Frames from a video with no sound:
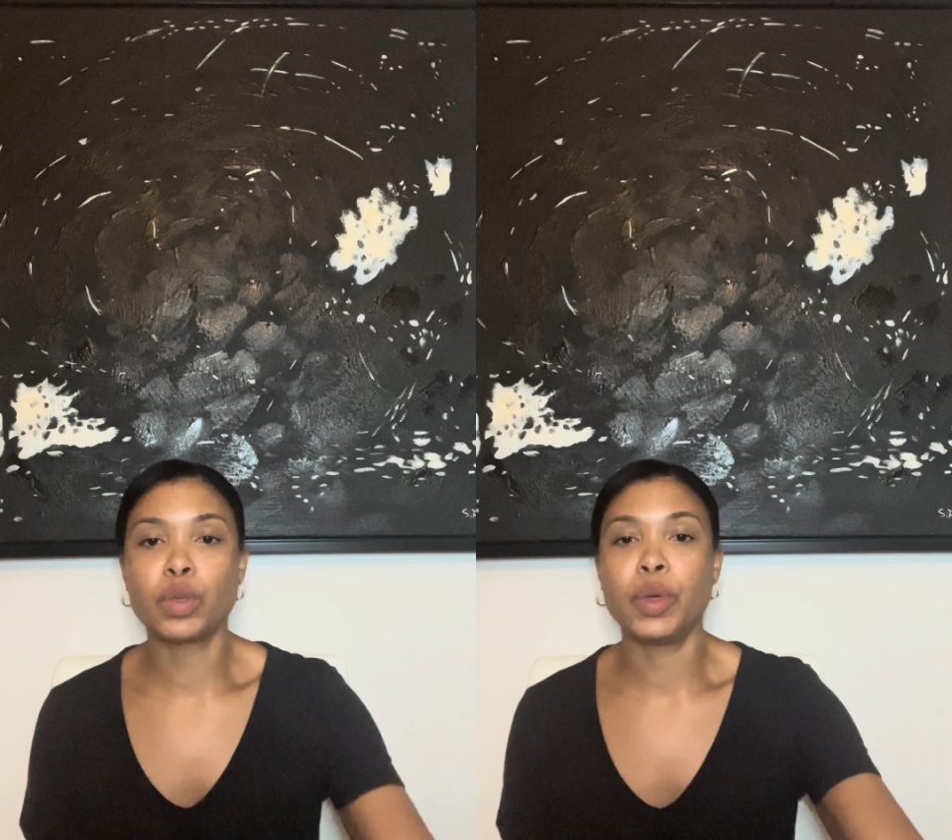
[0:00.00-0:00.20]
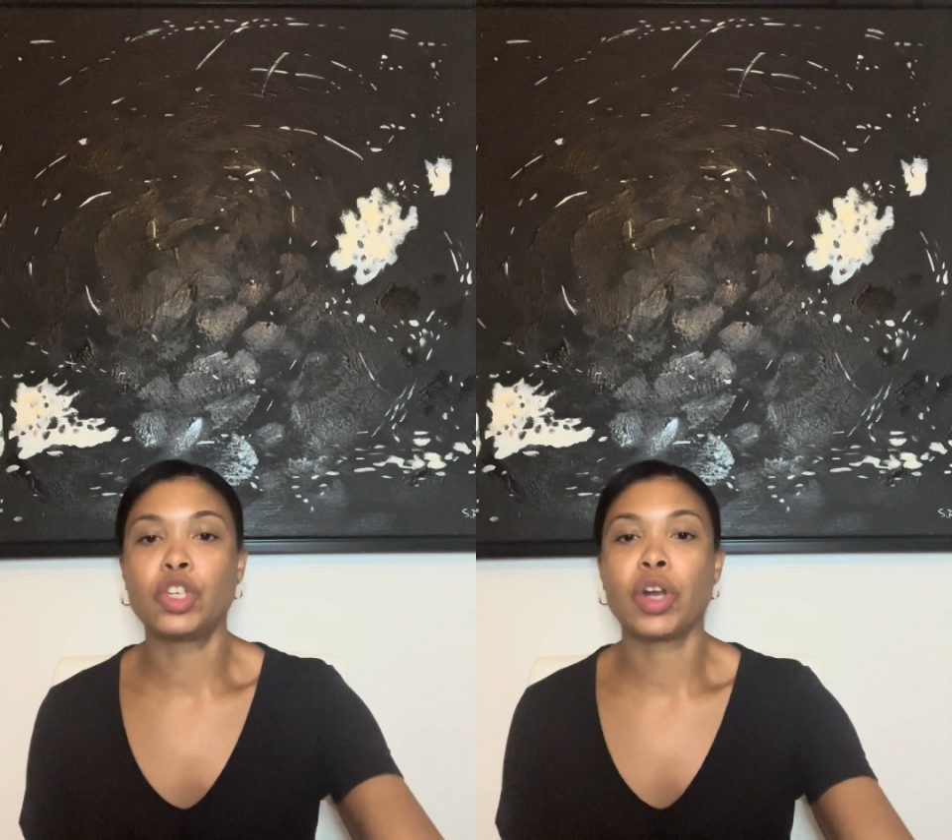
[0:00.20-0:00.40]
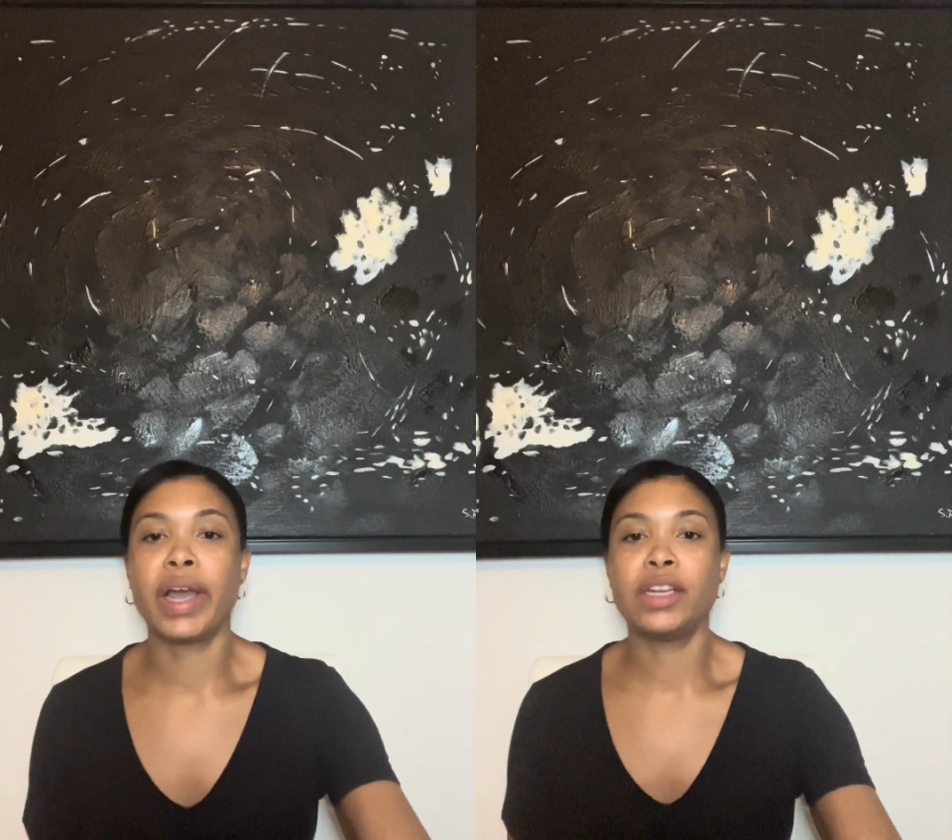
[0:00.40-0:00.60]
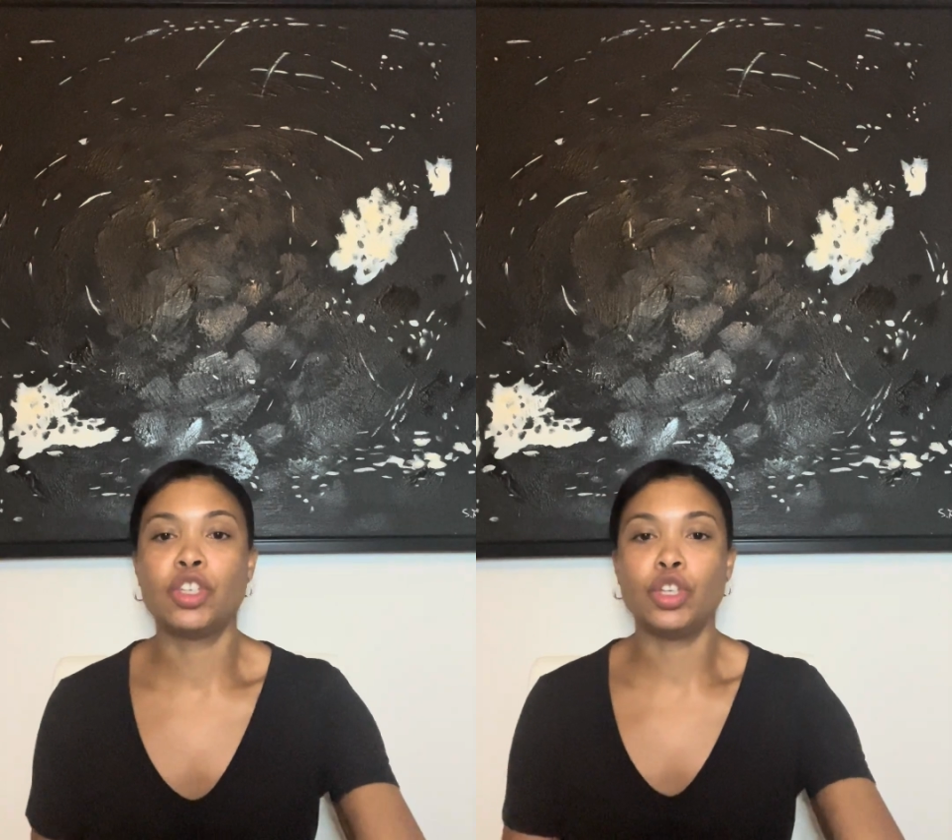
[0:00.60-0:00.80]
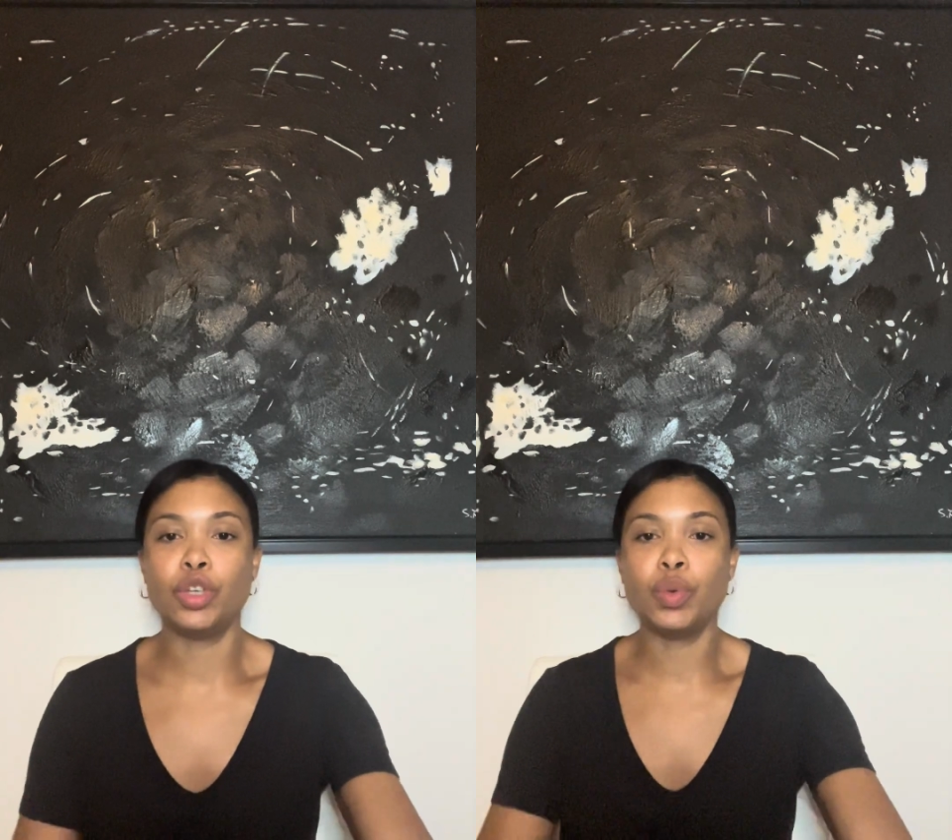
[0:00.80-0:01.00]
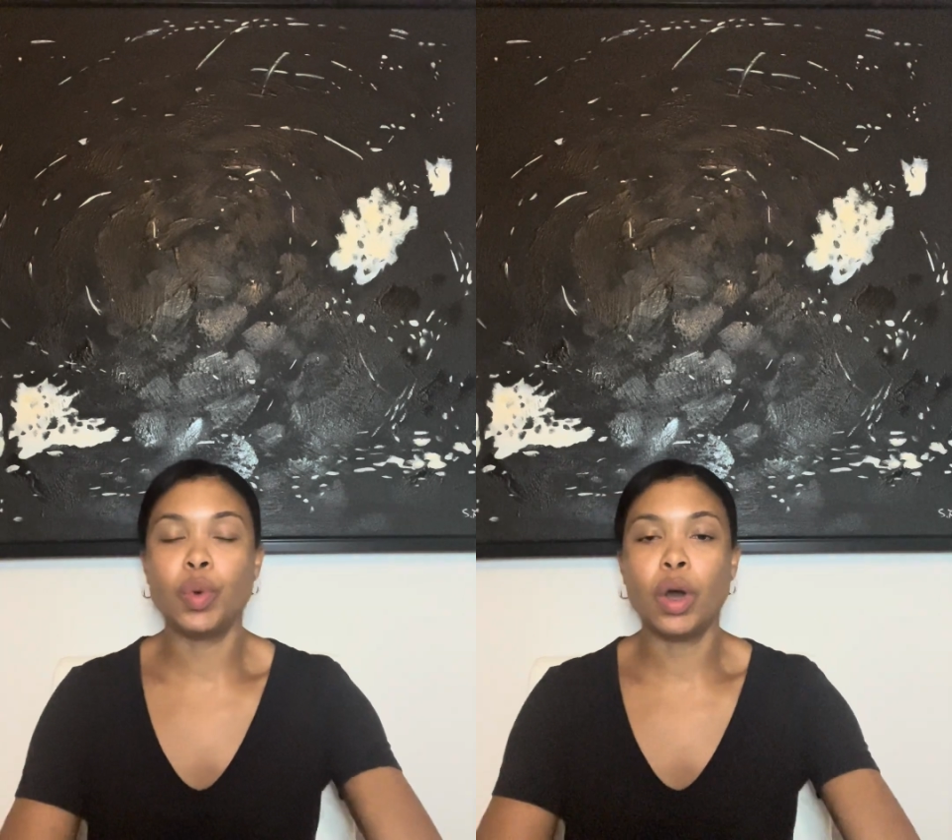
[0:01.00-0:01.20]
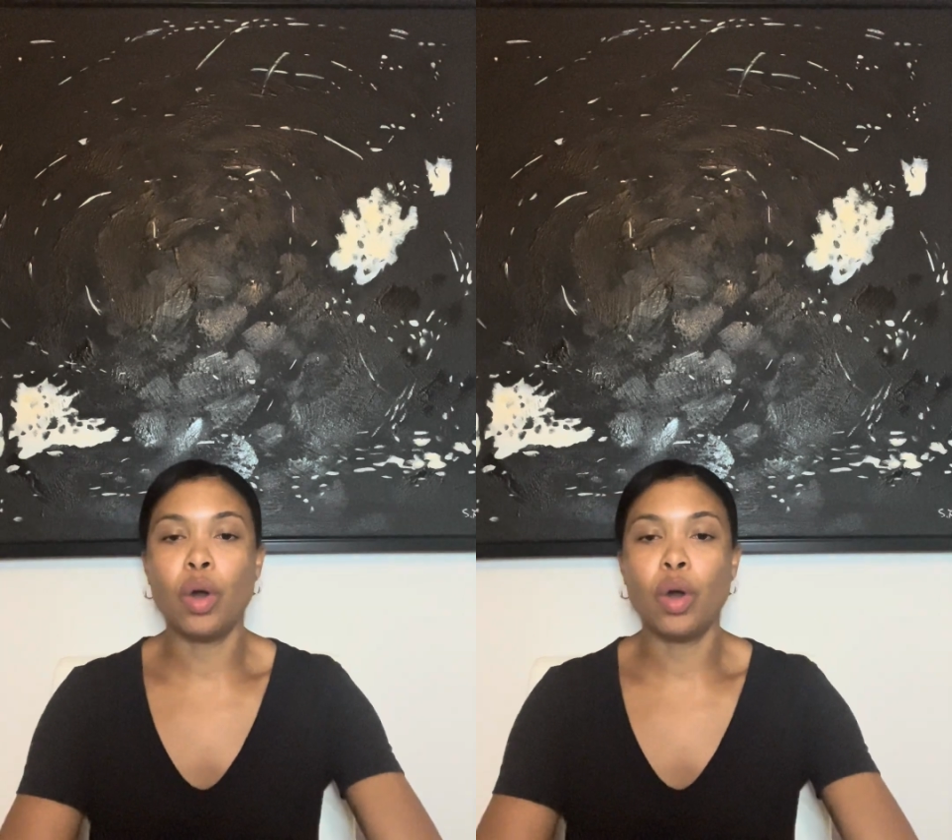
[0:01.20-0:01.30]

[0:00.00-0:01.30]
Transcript: we try to